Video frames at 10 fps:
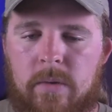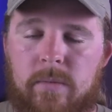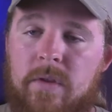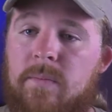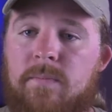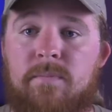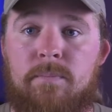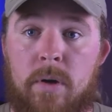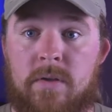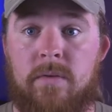Well, this
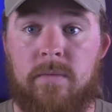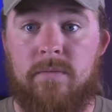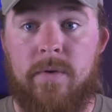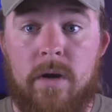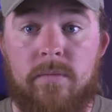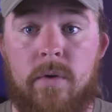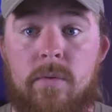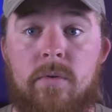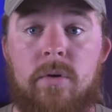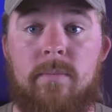person was very
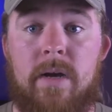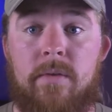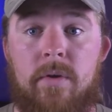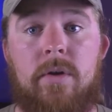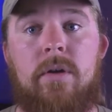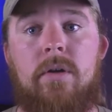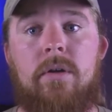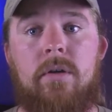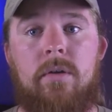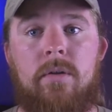vocal about their
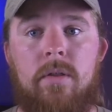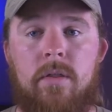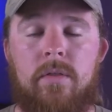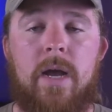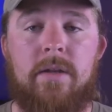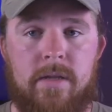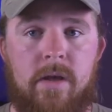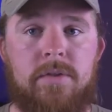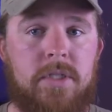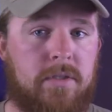
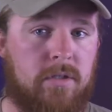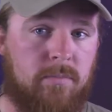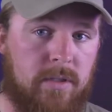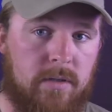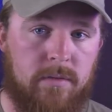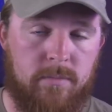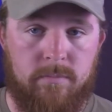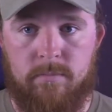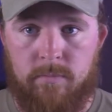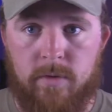ideology and
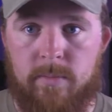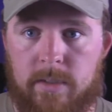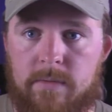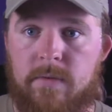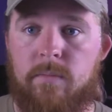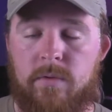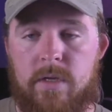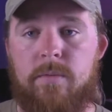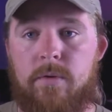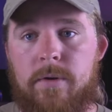their beliefs and what
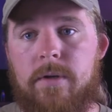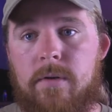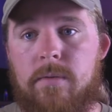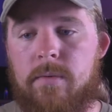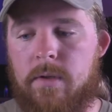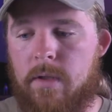they were going to do.